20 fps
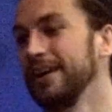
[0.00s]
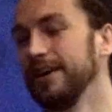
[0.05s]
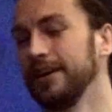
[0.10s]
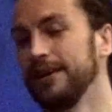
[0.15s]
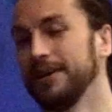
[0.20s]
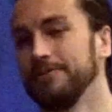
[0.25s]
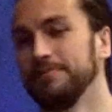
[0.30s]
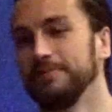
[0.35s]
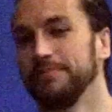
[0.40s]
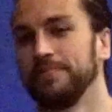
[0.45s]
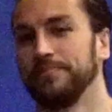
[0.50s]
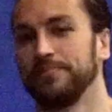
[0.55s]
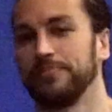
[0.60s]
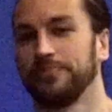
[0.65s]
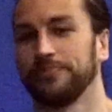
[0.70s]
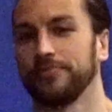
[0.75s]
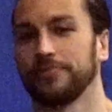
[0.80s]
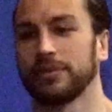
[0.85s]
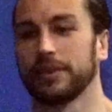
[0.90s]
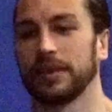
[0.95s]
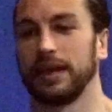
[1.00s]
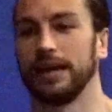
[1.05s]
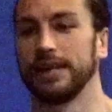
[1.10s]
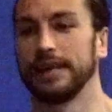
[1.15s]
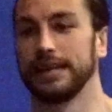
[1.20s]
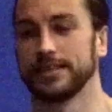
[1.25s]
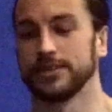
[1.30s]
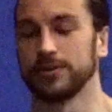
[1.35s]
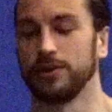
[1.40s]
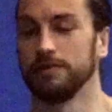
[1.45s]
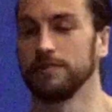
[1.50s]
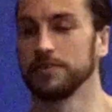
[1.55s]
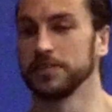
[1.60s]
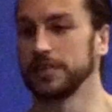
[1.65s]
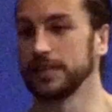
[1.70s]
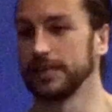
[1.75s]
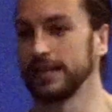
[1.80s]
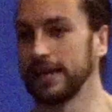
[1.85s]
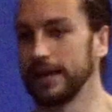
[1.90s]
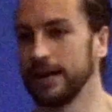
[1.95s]
And then so
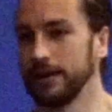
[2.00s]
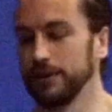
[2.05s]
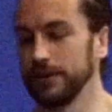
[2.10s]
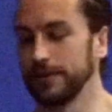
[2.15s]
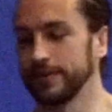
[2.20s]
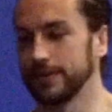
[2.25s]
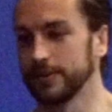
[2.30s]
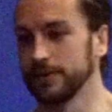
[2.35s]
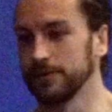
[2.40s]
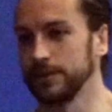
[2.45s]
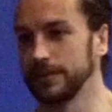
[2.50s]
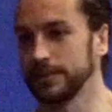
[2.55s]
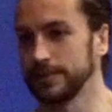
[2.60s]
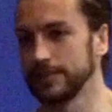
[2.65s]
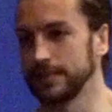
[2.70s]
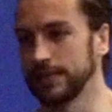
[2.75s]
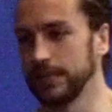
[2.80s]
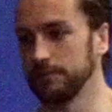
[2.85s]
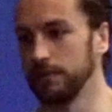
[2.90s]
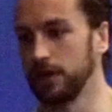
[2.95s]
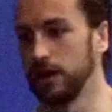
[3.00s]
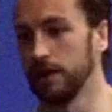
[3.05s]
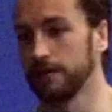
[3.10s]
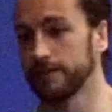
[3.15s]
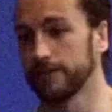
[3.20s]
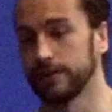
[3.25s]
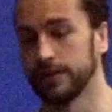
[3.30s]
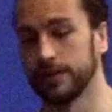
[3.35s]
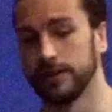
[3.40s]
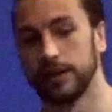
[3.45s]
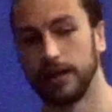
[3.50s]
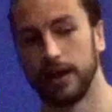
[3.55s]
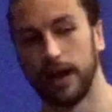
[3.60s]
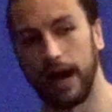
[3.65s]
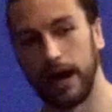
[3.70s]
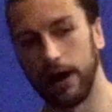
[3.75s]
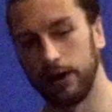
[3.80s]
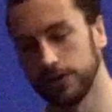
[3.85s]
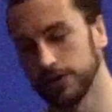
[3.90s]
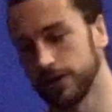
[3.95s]
obviously went to see them after, and
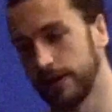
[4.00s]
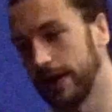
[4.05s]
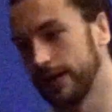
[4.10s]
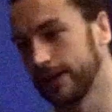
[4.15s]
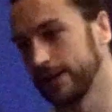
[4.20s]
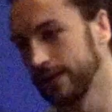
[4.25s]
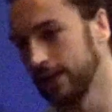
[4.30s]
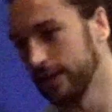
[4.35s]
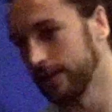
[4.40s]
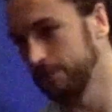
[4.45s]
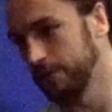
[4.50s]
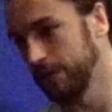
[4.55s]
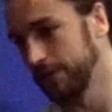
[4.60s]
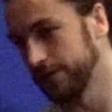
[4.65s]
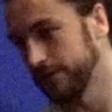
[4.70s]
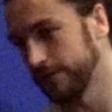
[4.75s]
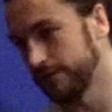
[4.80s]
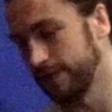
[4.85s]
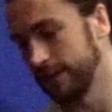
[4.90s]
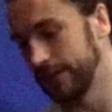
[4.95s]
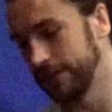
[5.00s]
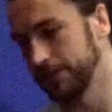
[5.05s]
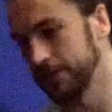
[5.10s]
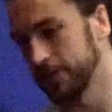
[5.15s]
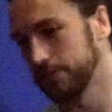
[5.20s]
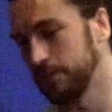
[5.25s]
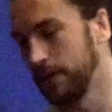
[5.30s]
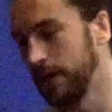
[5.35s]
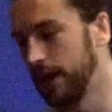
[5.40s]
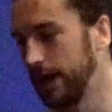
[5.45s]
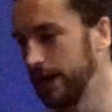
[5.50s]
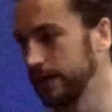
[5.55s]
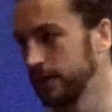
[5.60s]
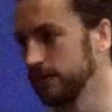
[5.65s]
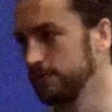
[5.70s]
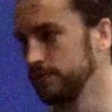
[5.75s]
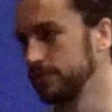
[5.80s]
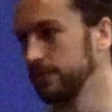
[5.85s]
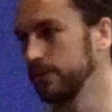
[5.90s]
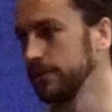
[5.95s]
I also had another bunch of friends just behind
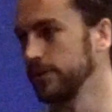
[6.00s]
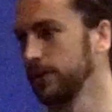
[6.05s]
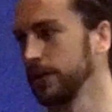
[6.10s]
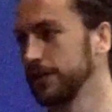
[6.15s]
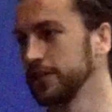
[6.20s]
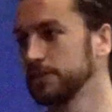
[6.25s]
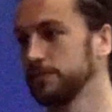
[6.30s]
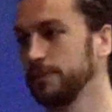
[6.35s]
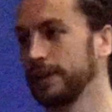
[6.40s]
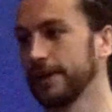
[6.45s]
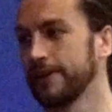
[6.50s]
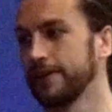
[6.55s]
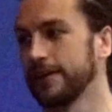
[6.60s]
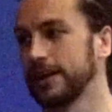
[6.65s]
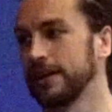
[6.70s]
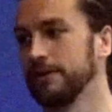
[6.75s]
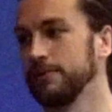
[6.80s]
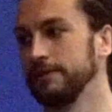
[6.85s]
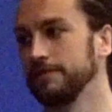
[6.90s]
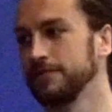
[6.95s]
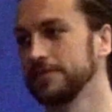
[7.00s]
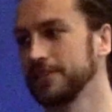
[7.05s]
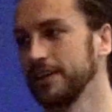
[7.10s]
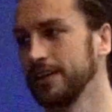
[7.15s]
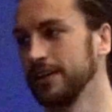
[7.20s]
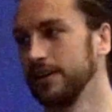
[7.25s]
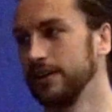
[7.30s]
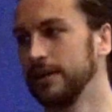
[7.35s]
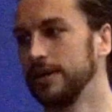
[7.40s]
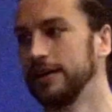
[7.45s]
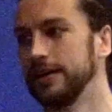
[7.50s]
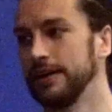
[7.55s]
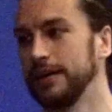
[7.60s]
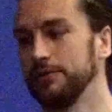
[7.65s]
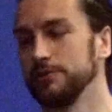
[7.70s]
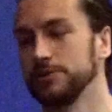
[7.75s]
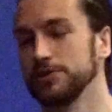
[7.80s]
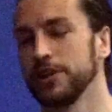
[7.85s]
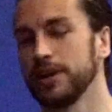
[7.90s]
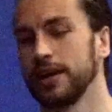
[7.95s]
them who I used to play cricket with. So
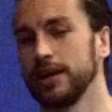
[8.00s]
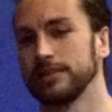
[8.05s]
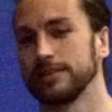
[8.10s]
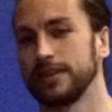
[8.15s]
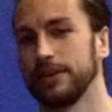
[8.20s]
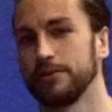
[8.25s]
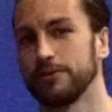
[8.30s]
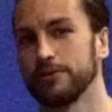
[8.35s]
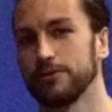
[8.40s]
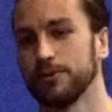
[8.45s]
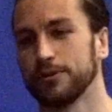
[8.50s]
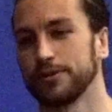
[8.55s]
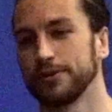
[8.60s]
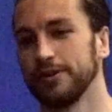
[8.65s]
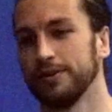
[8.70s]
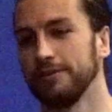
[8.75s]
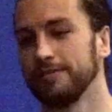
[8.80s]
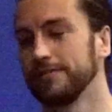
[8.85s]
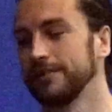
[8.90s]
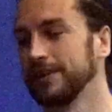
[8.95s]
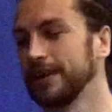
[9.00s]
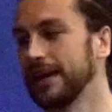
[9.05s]
it was nice. They were all sort of